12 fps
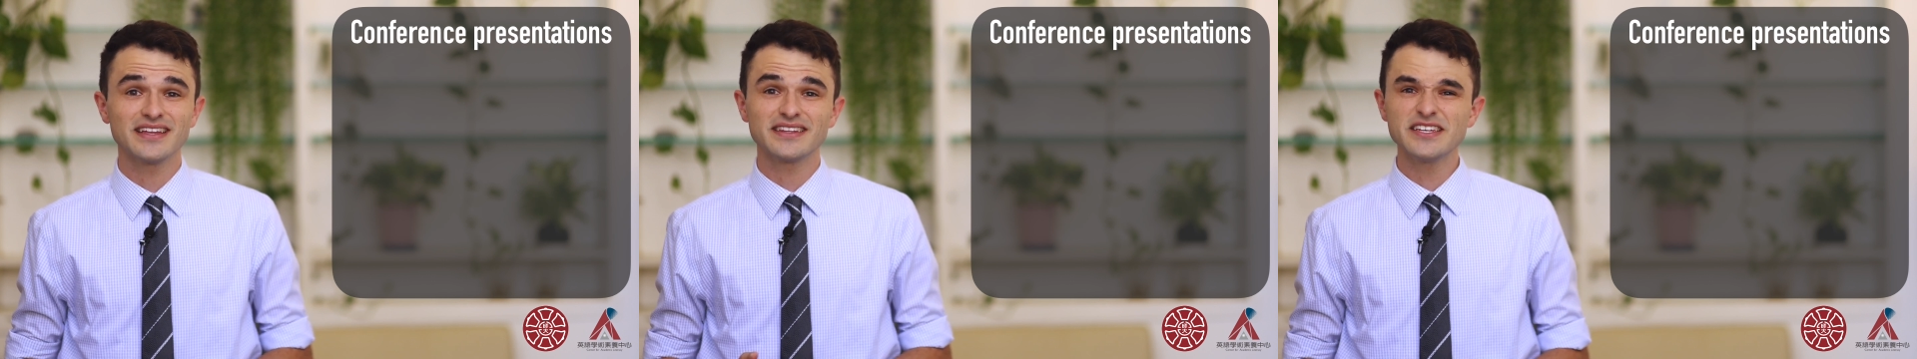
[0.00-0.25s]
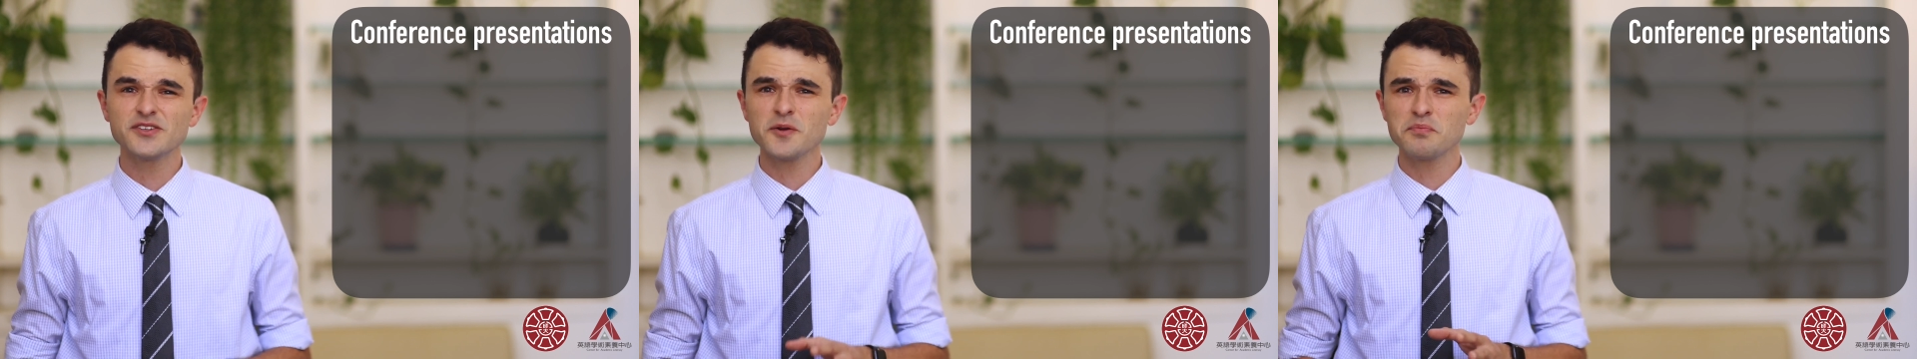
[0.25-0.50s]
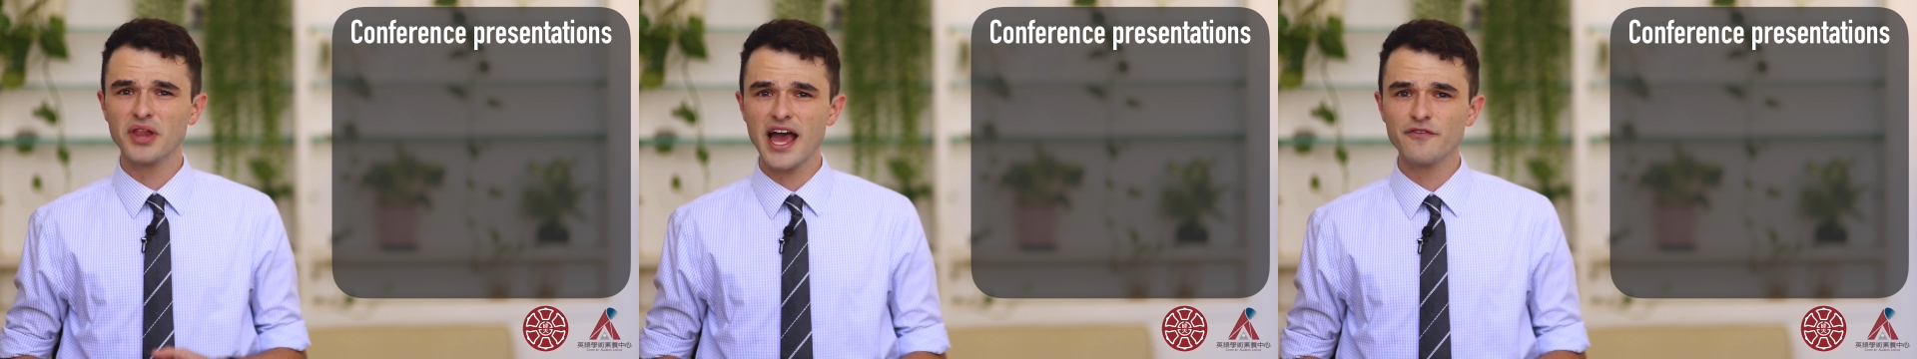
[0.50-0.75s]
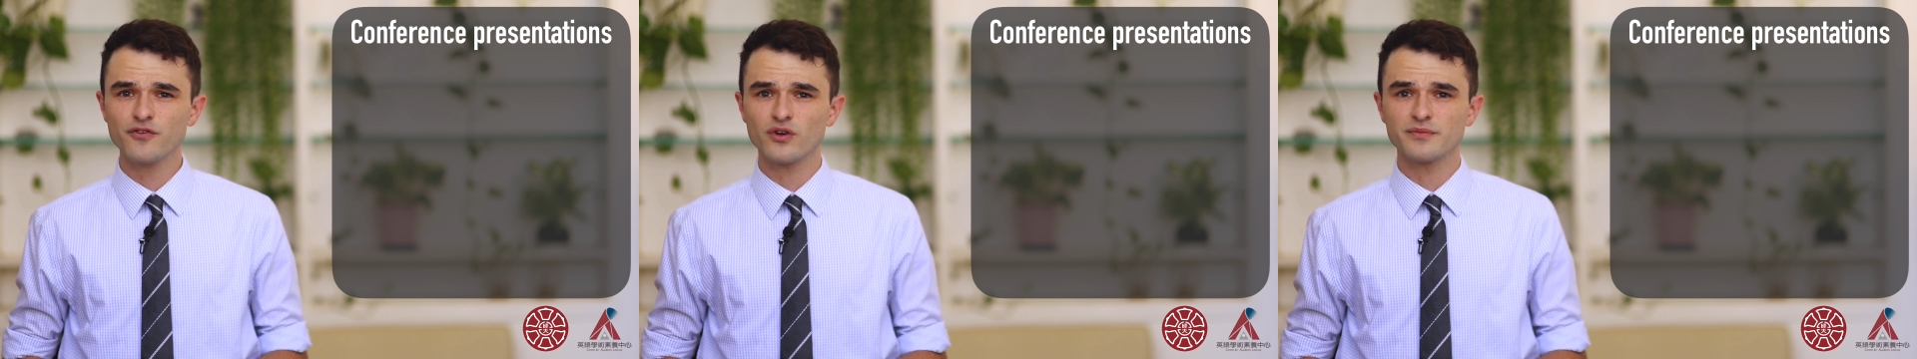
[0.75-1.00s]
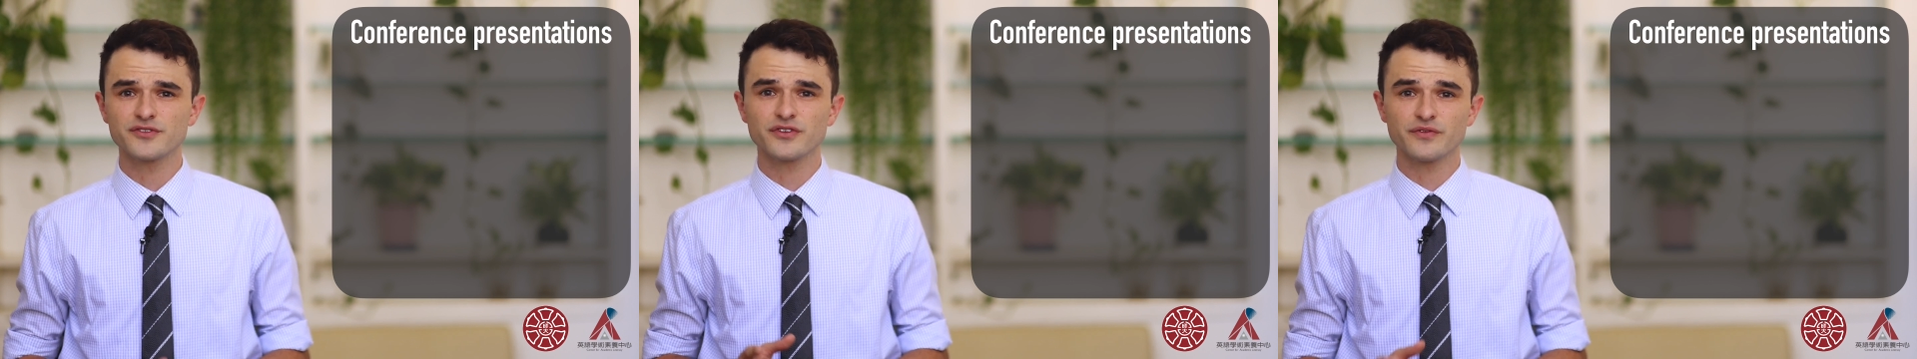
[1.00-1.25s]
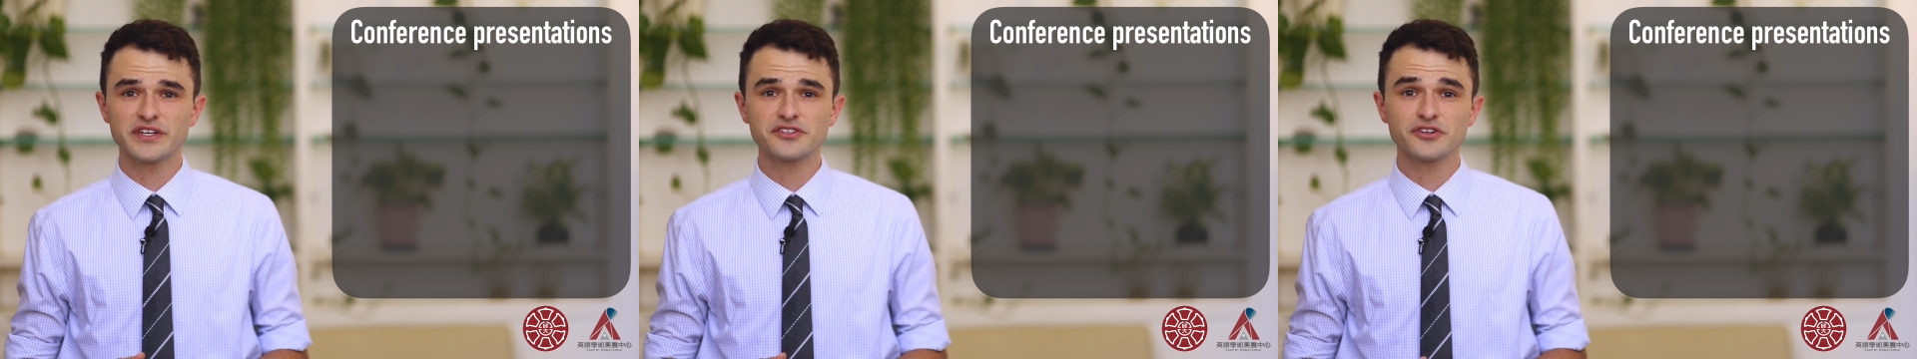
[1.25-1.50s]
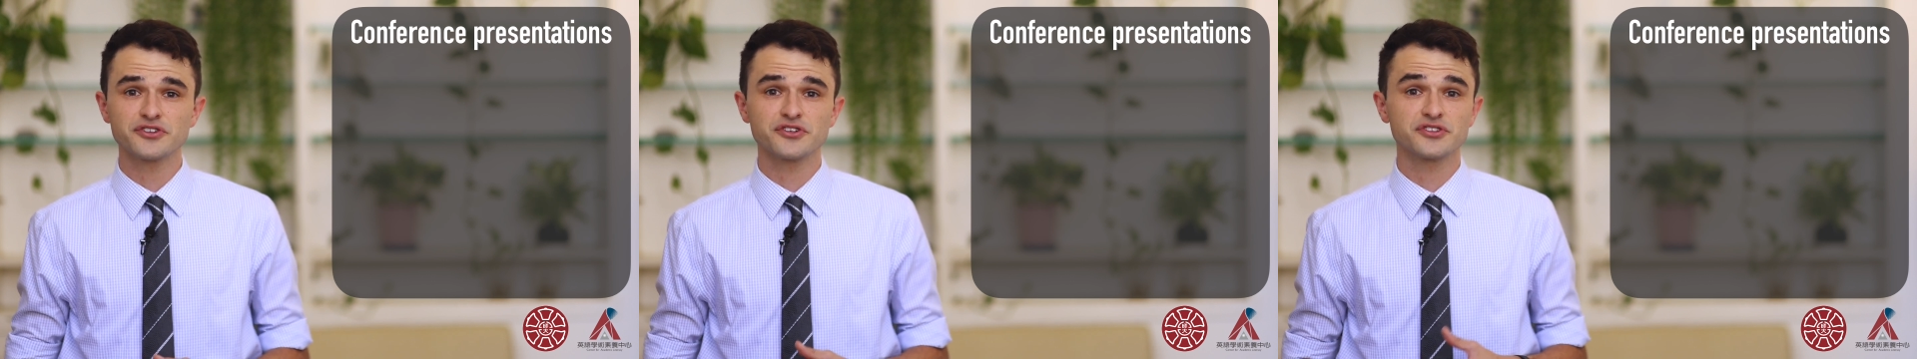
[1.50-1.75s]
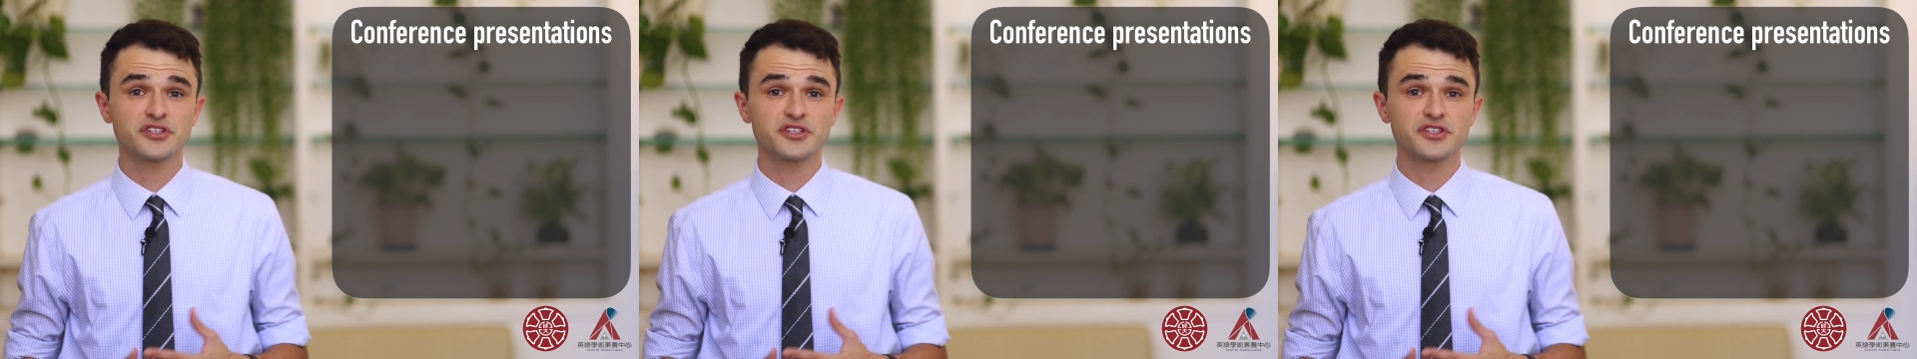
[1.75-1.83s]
These are platforms for researchers